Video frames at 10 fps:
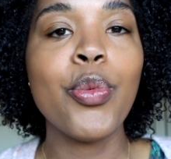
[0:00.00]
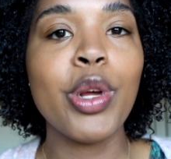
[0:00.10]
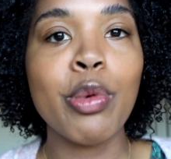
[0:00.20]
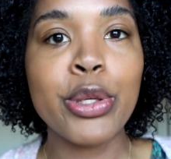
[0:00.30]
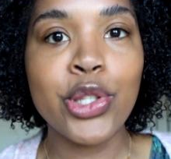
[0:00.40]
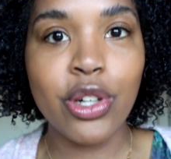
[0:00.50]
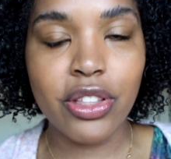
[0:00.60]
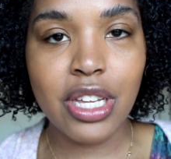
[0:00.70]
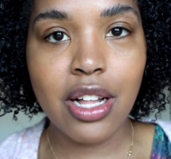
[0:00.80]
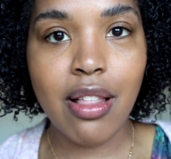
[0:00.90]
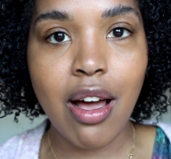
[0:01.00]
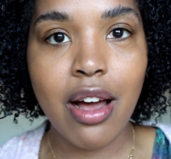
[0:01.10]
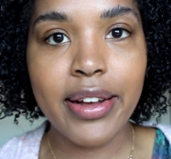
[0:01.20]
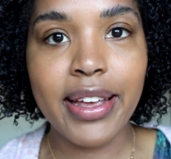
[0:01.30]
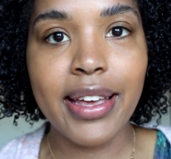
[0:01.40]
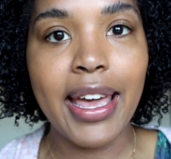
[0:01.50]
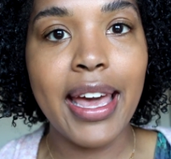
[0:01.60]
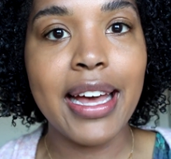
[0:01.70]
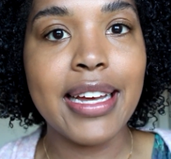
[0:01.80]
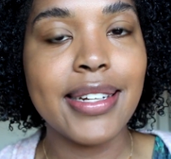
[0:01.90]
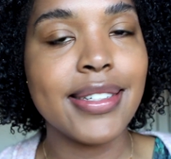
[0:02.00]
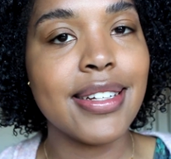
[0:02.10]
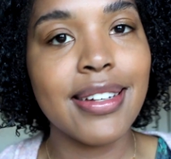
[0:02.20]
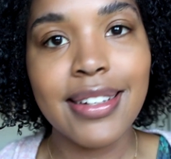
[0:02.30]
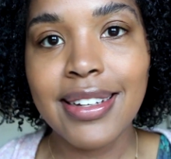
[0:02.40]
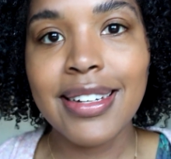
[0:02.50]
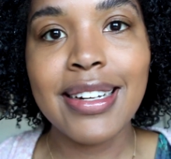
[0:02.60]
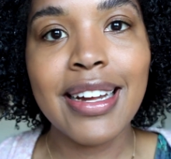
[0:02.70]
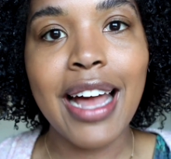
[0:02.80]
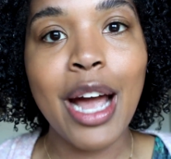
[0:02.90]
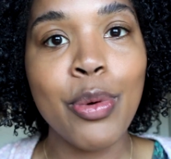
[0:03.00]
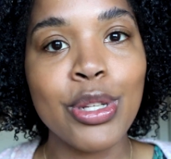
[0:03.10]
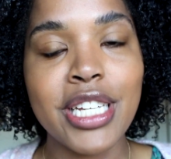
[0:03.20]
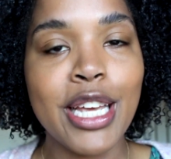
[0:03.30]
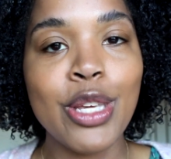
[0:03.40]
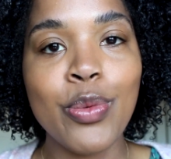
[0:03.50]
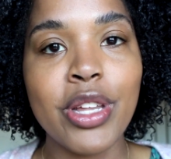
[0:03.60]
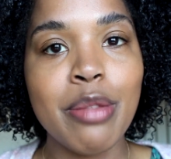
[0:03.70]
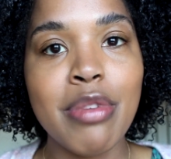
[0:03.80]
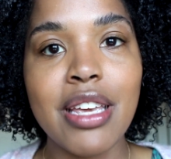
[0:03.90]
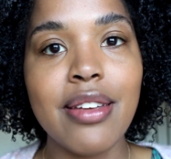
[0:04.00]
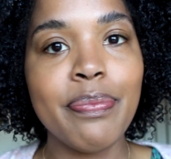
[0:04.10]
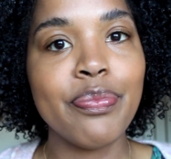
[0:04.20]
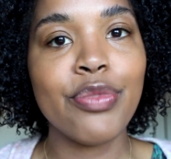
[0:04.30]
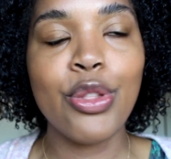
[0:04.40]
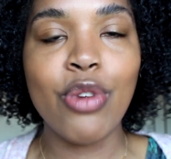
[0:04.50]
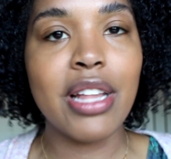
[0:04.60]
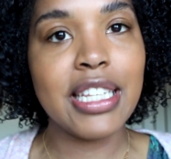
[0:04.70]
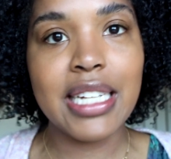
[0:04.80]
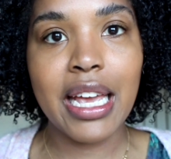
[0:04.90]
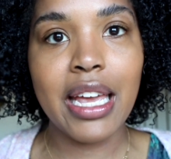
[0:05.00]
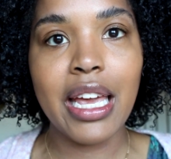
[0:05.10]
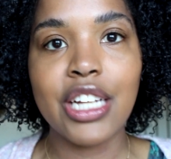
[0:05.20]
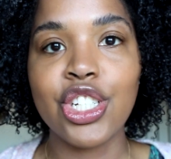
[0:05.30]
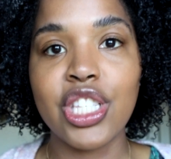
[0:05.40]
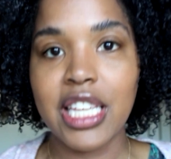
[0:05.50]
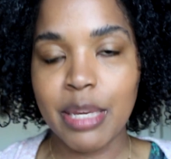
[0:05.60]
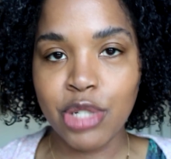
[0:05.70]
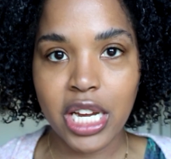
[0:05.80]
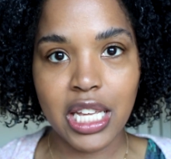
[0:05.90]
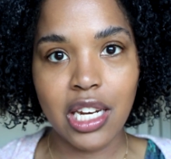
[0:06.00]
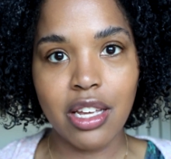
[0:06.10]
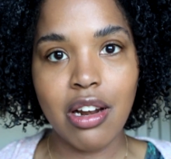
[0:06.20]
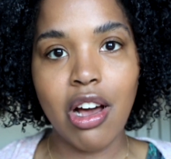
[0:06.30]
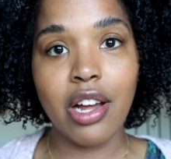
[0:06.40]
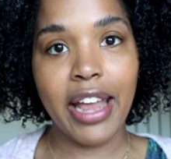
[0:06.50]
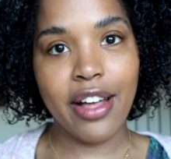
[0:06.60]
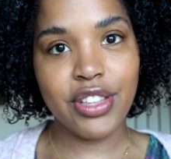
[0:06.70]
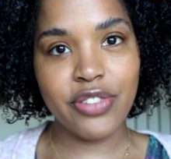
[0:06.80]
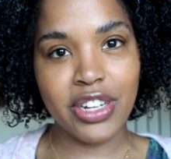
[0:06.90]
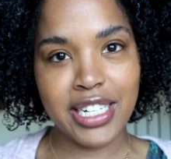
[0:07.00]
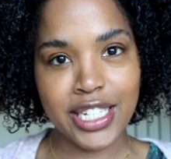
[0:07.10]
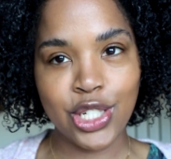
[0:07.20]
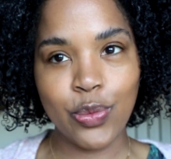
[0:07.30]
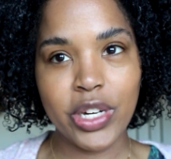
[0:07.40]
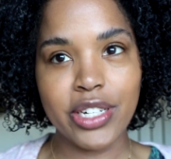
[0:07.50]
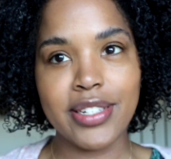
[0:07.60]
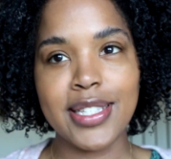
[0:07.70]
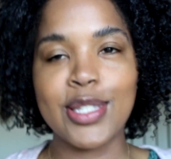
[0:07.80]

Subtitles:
We will start the clock and I will take you with me throughout the day and just keep checking in on how this foundation wears.